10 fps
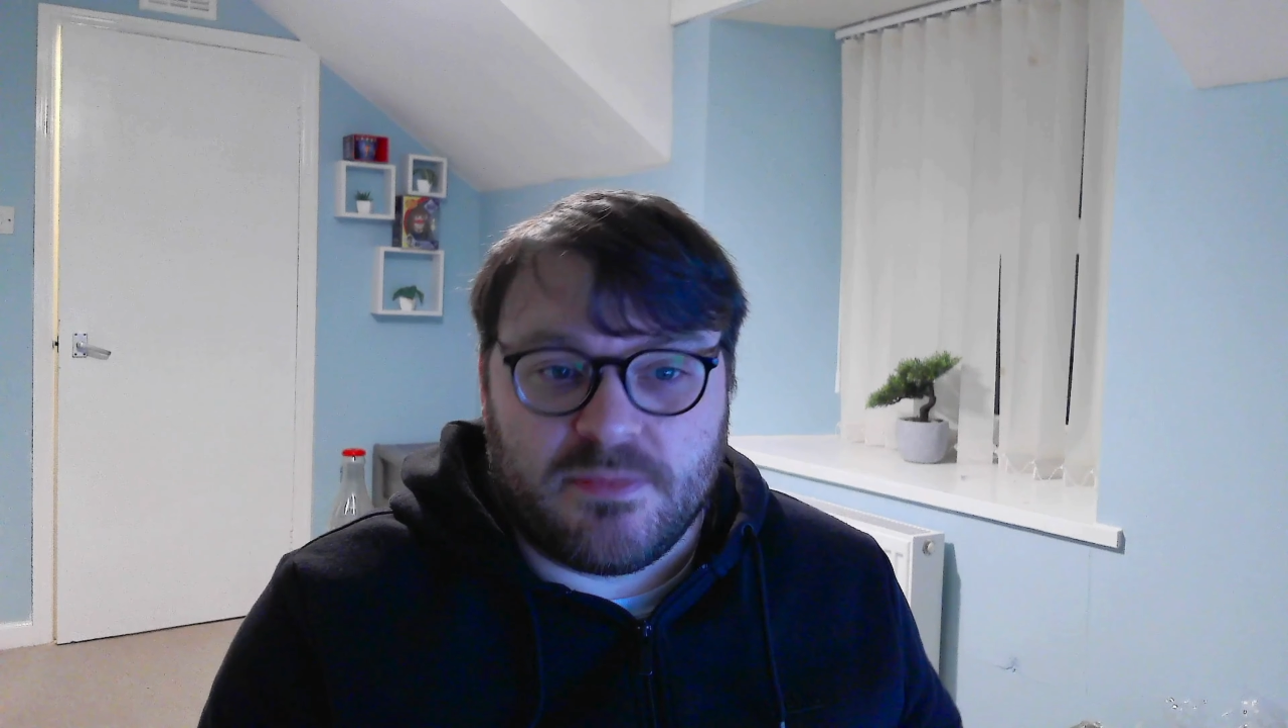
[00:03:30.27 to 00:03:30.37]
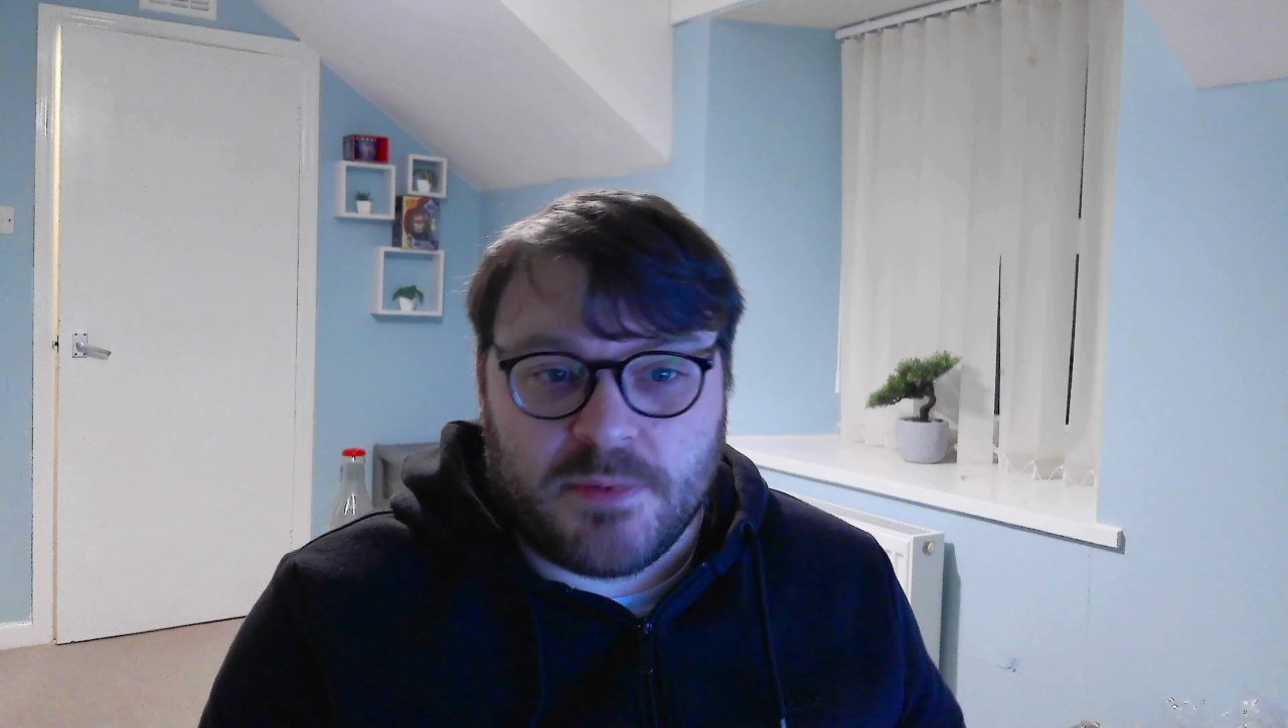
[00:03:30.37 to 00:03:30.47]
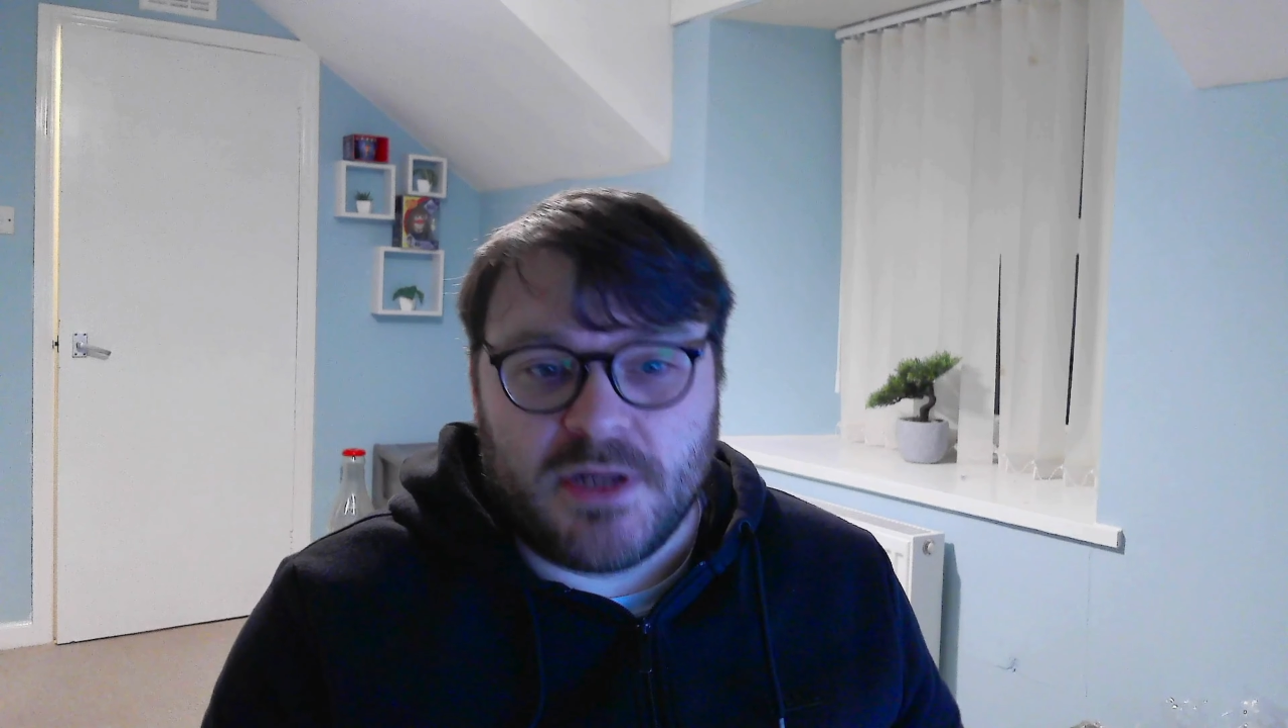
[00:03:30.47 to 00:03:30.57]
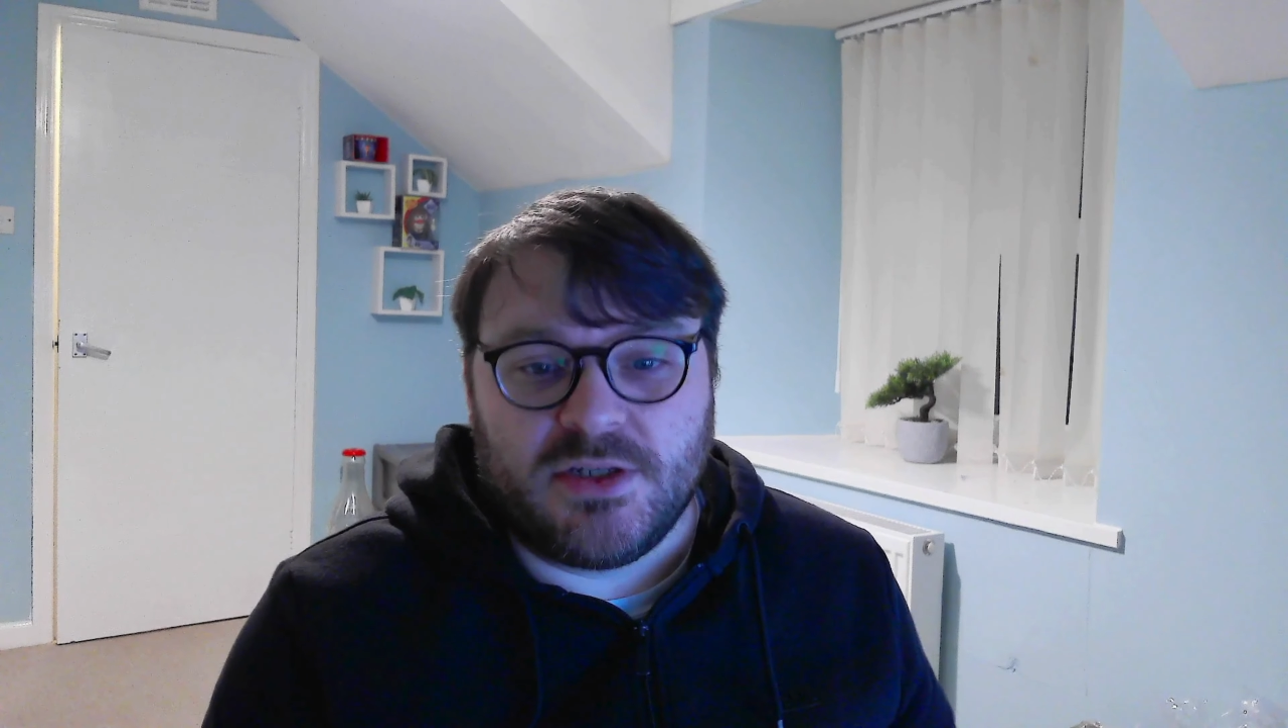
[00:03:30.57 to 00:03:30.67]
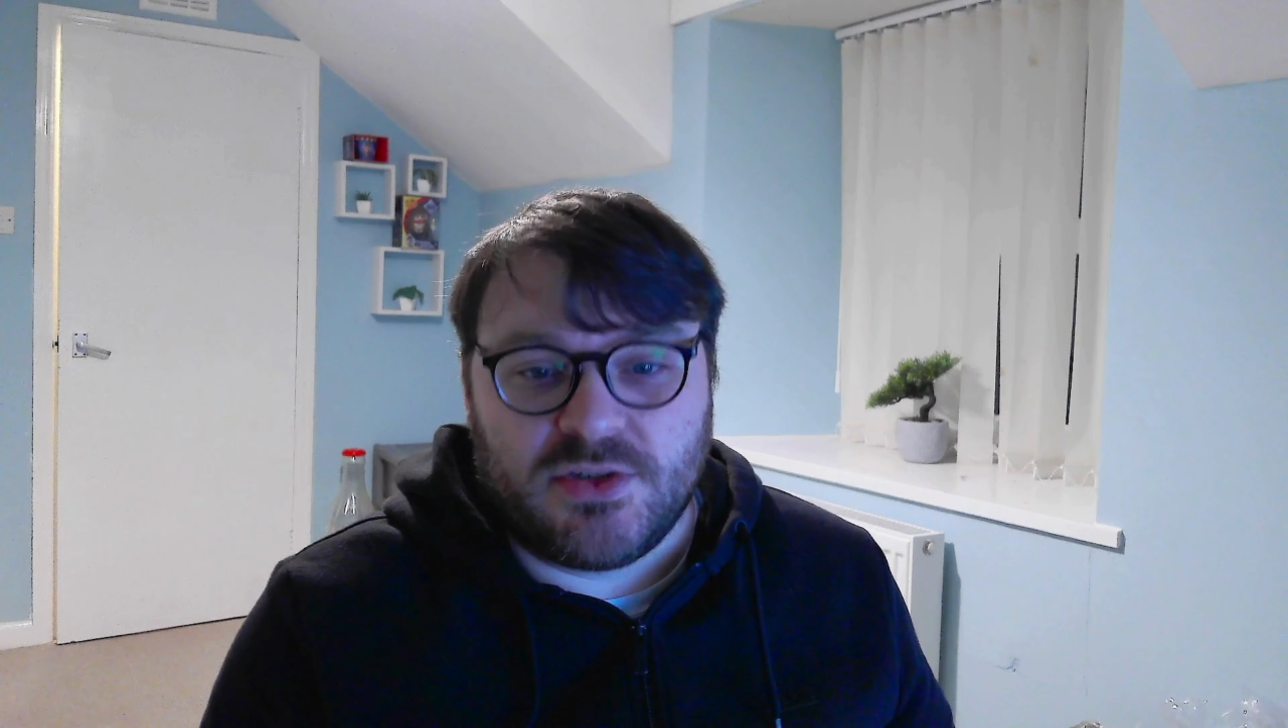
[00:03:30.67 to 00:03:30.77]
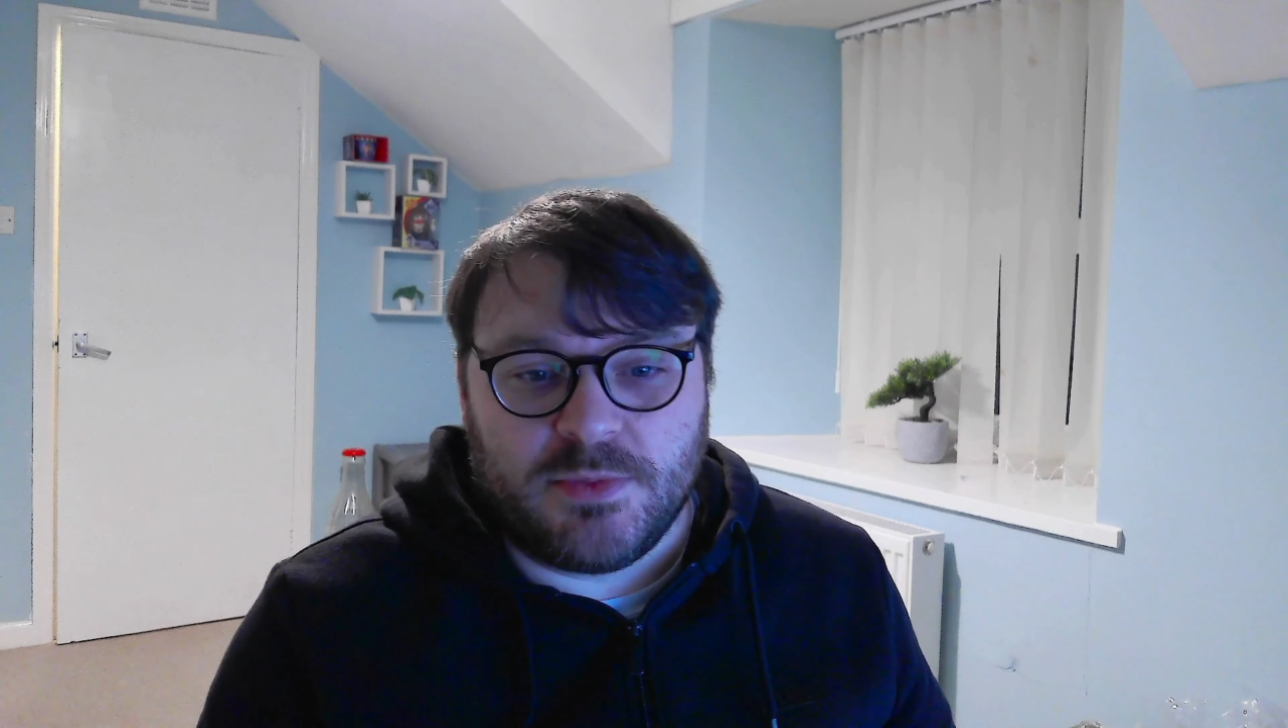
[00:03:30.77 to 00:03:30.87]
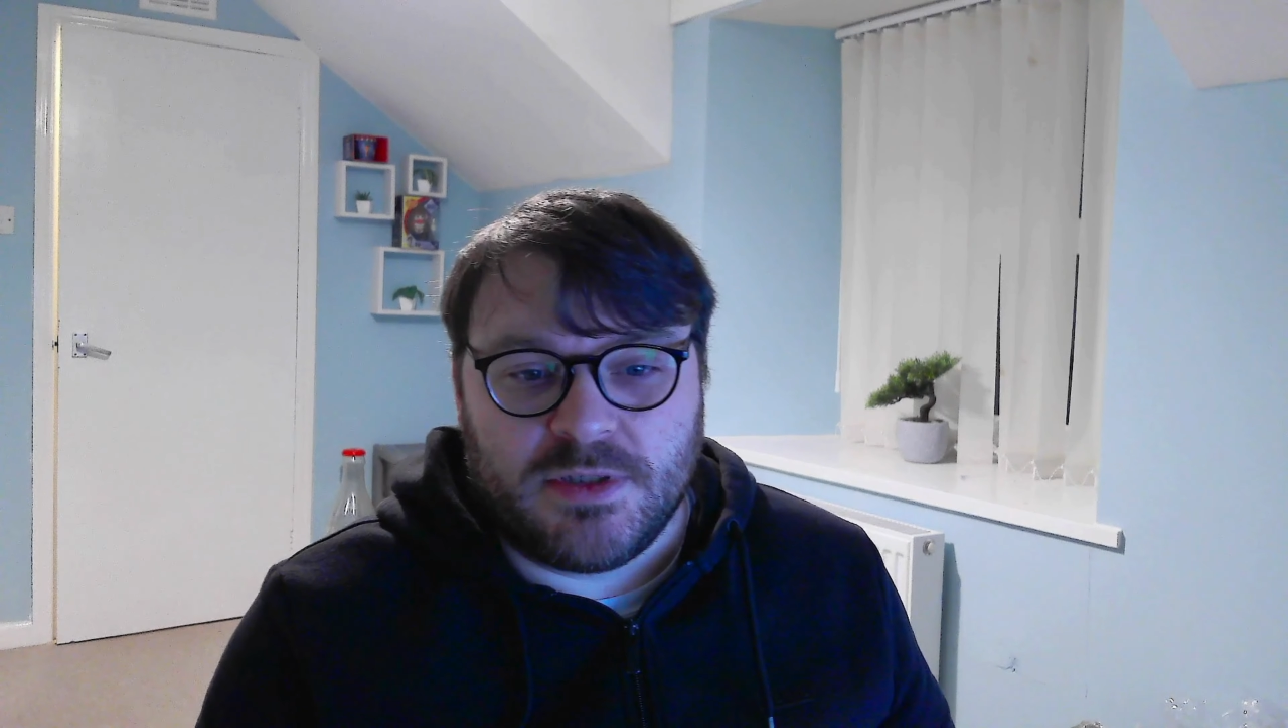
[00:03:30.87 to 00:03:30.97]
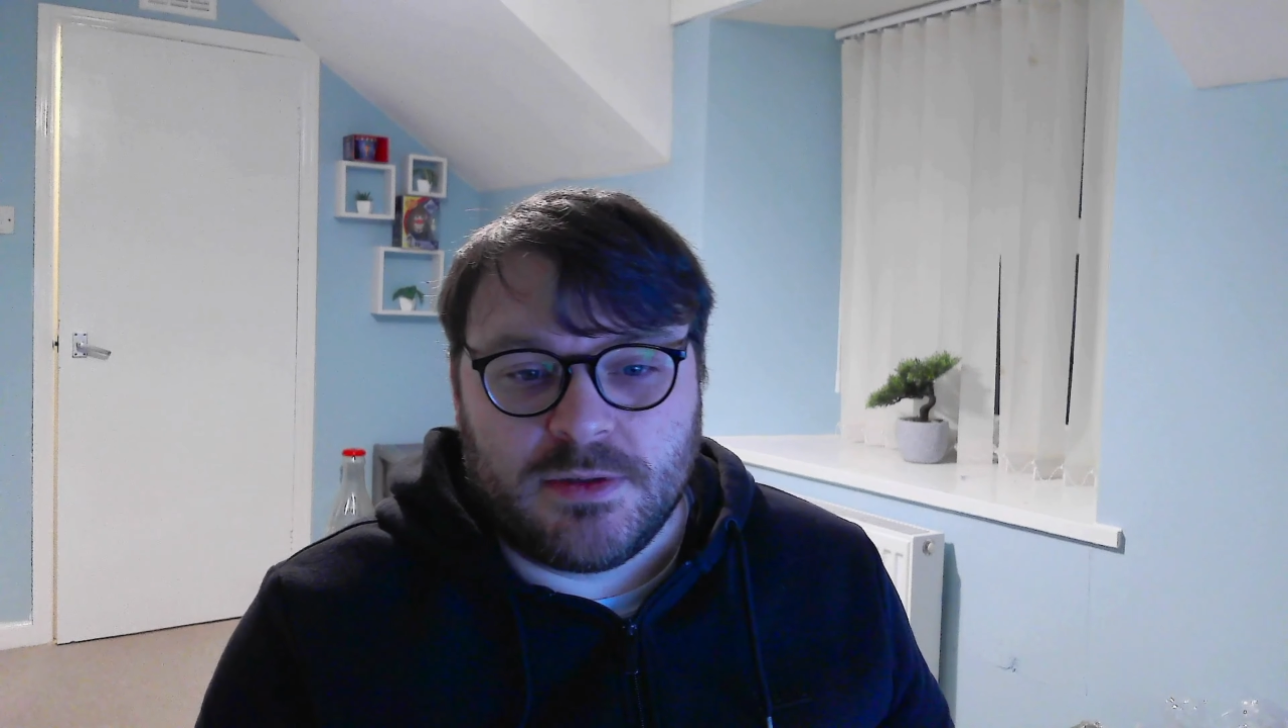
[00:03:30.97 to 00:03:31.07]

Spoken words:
punishment.